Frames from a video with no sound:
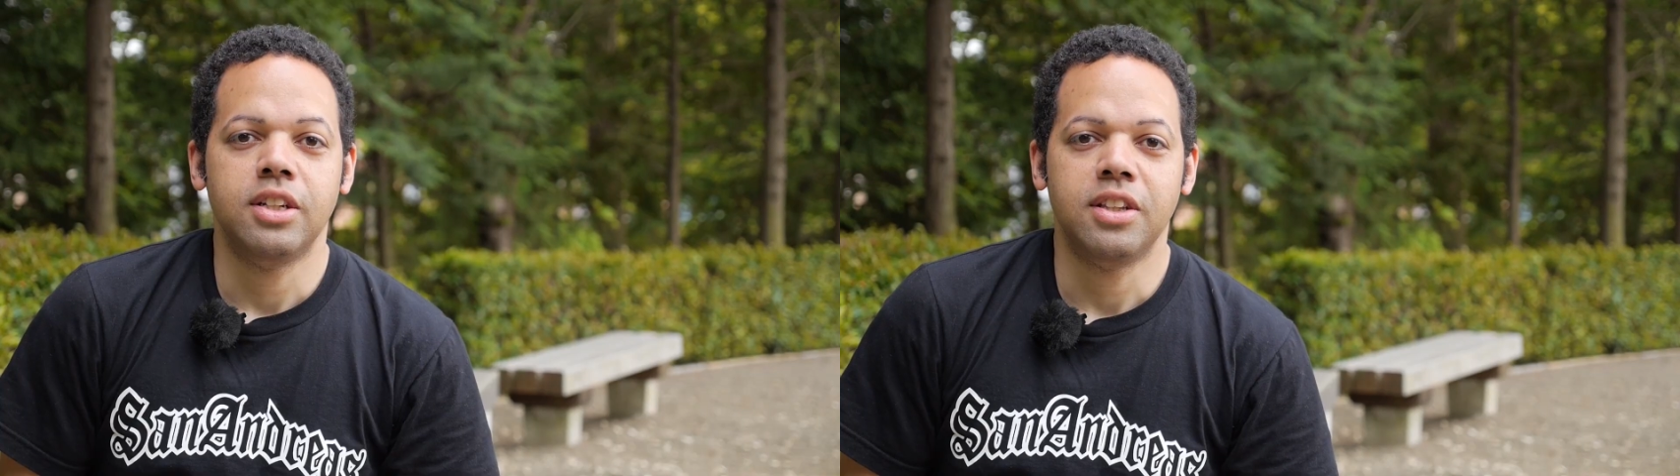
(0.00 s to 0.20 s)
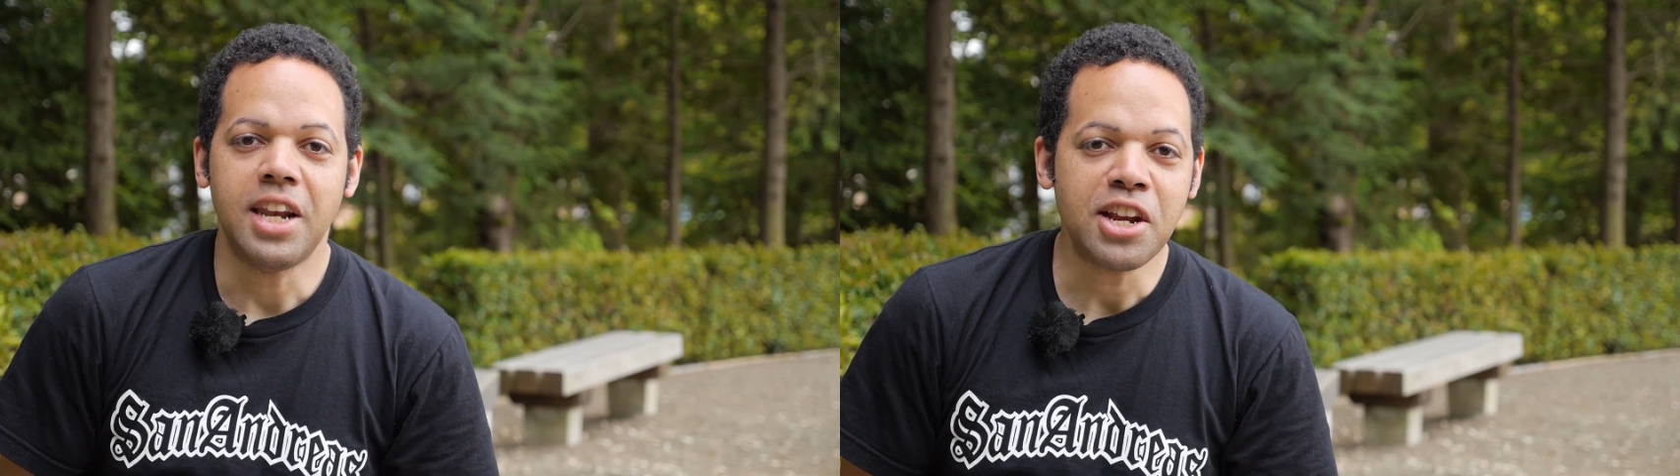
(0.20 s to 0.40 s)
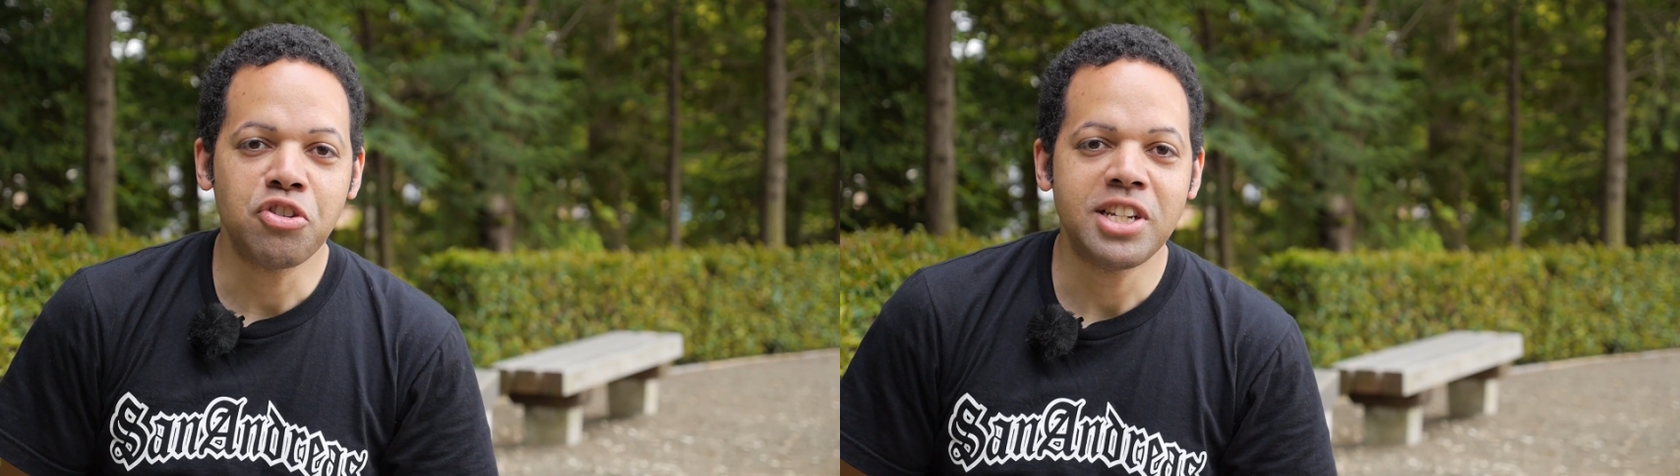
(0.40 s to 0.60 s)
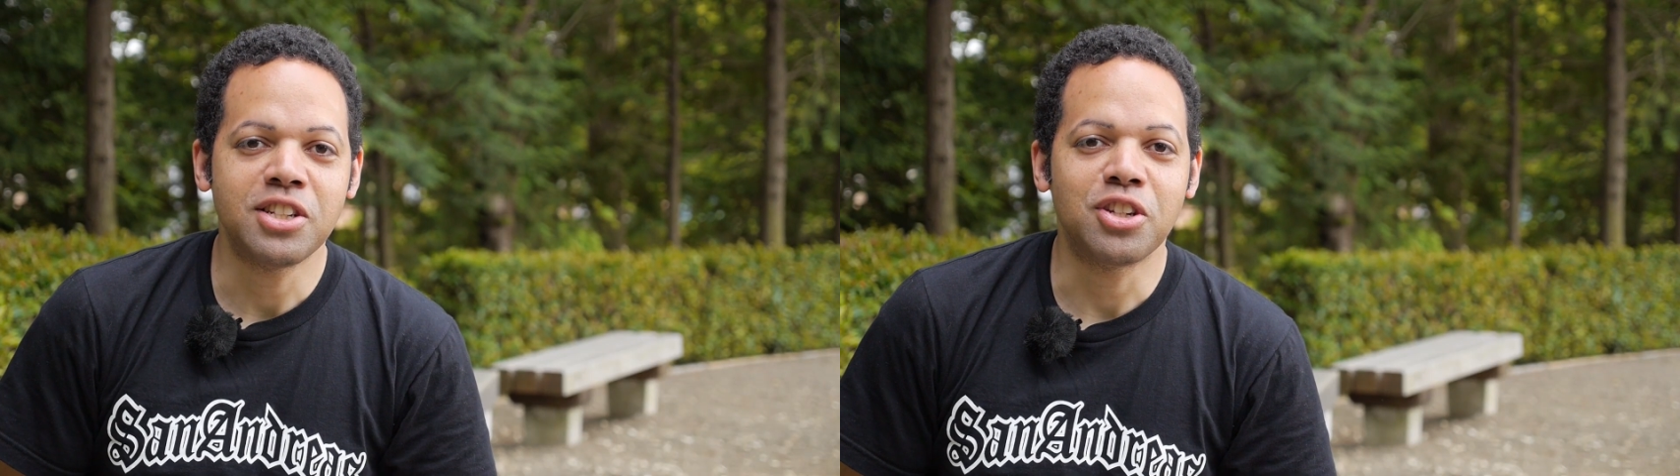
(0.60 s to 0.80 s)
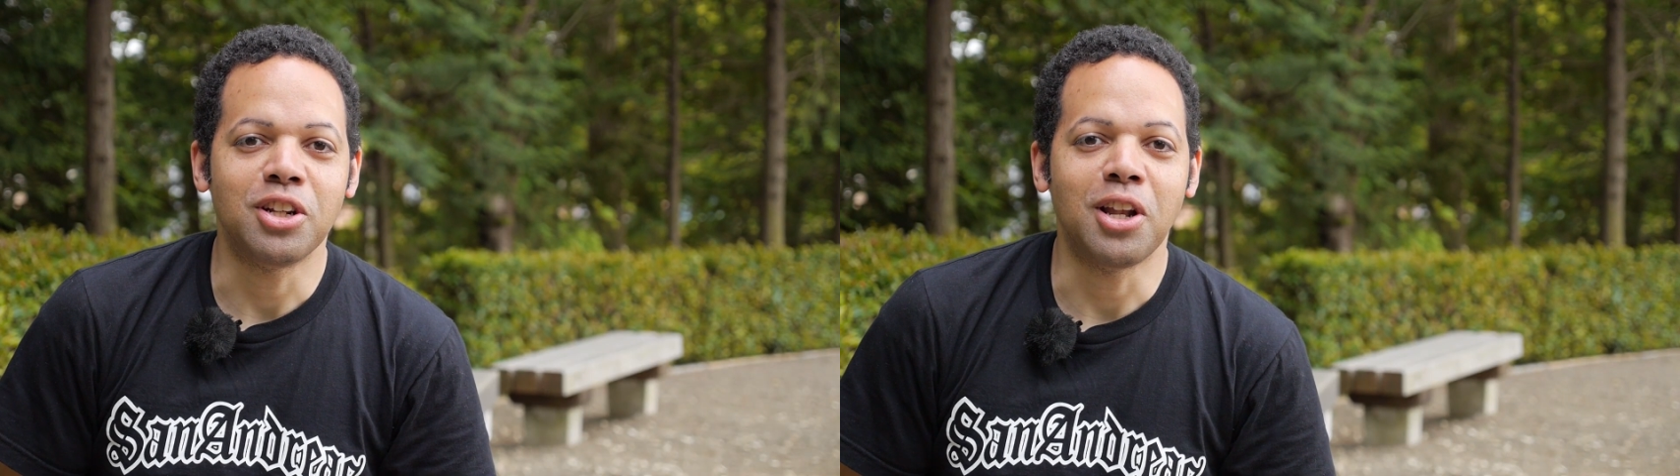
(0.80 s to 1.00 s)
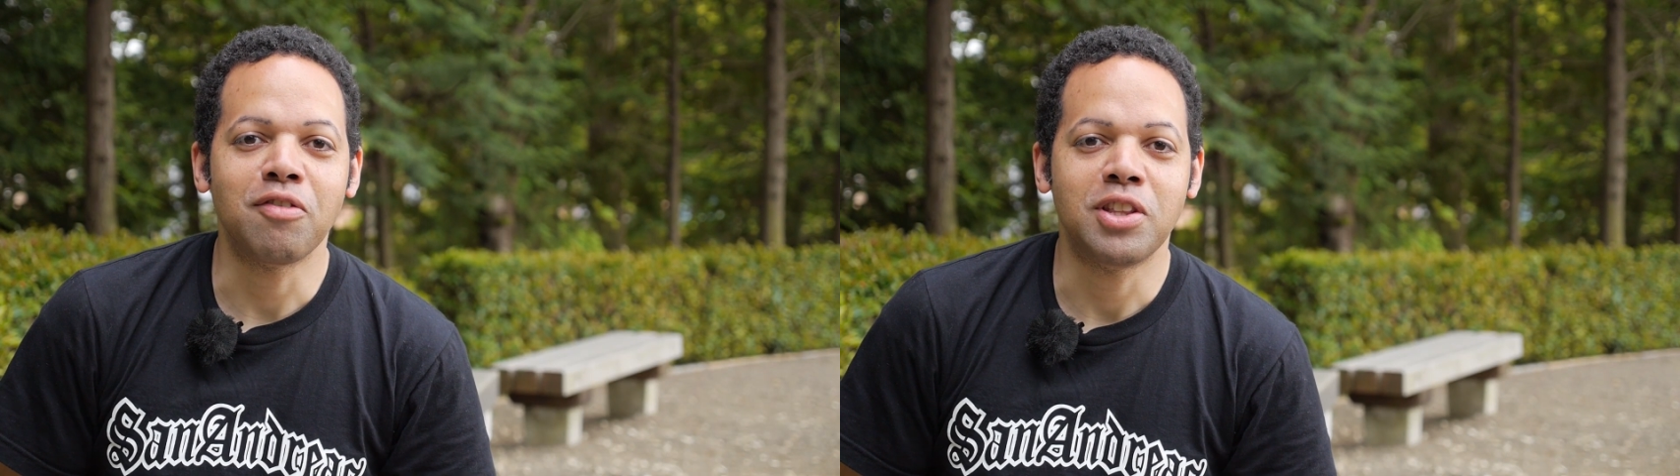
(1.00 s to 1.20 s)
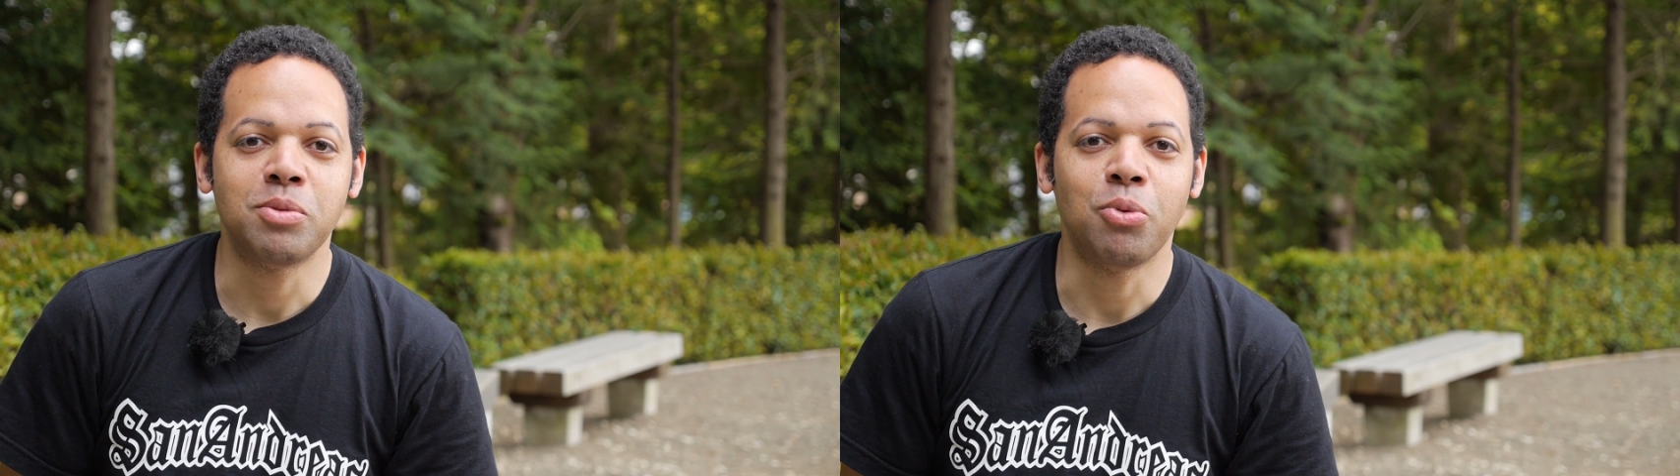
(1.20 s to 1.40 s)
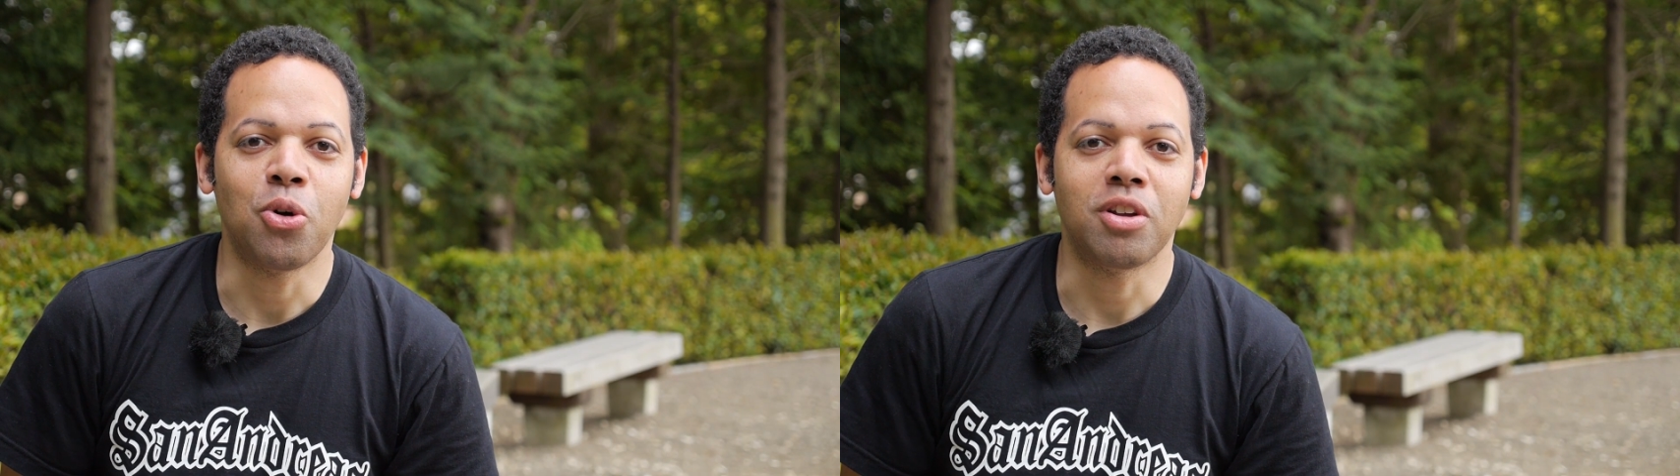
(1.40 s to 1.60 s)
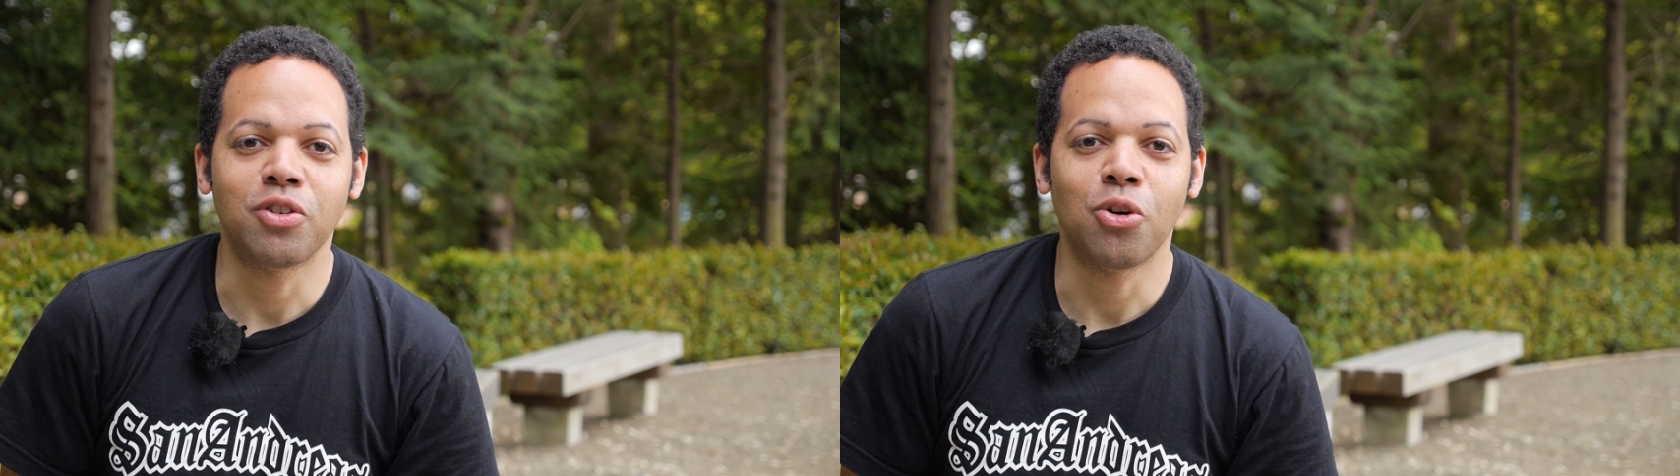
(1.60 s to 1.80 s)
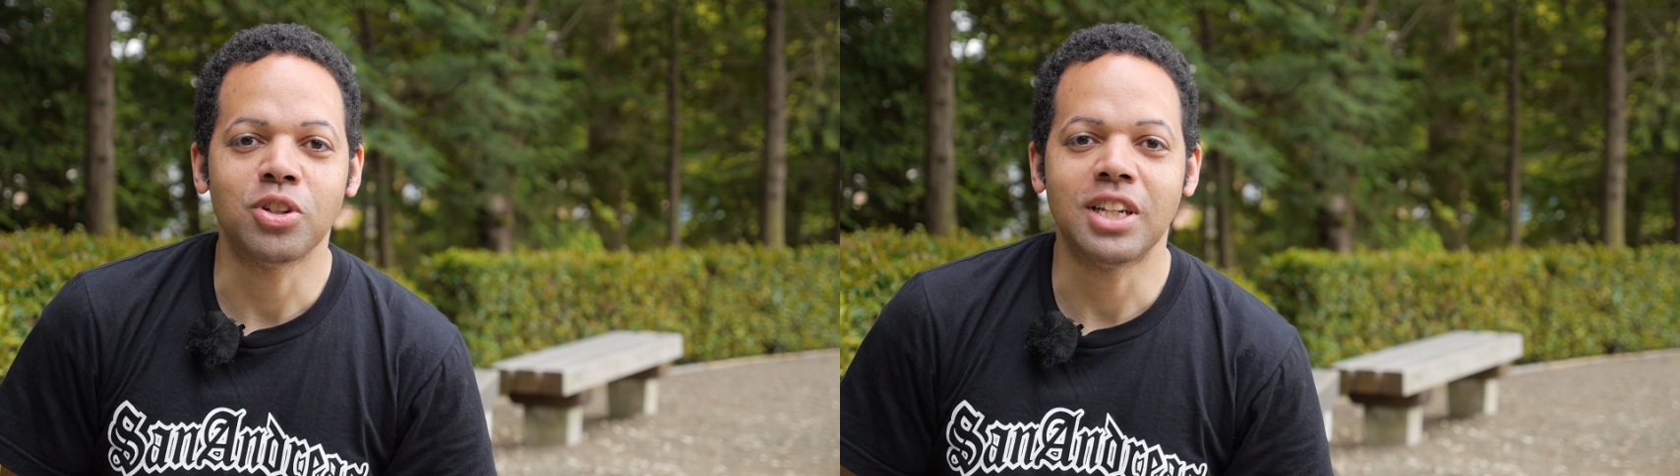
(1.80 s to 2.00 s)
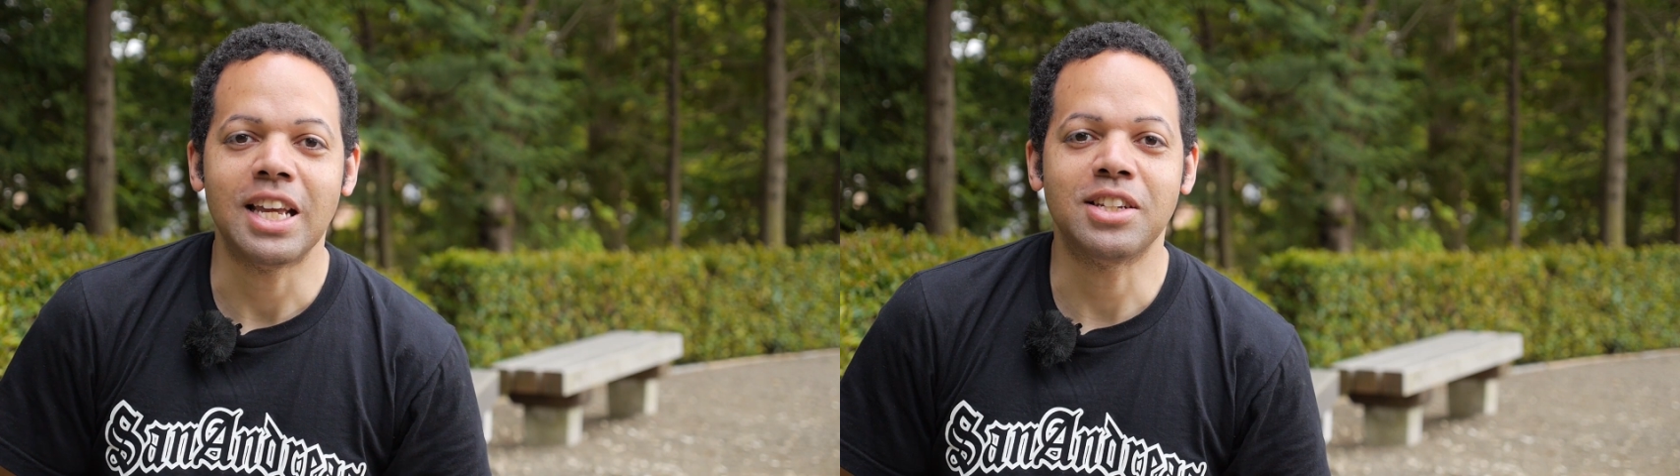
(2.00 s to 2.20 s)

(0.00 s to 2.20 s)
The next reason to love this board, of course,